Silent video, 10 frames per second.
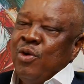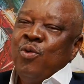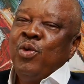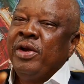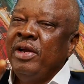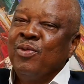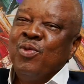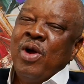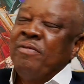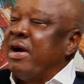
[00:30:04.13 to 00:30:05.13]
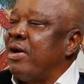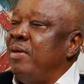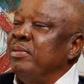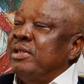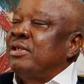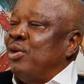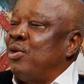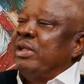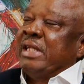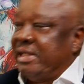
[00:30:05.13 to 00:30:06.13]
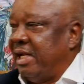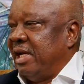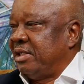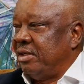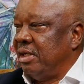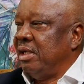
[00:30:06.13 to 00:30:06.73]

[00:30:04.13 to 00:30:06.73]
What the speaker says: We read whoever comes to contest election.